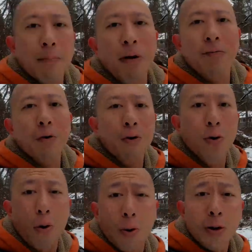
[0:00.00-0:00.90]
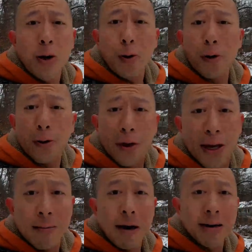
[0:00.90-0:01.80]
But if you're a new goalie or you're
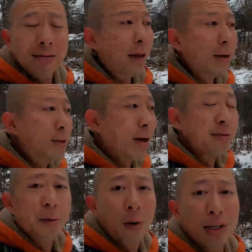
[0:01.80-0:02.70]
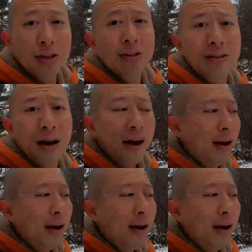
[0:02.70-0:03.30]
thinking about it and you still have some questions,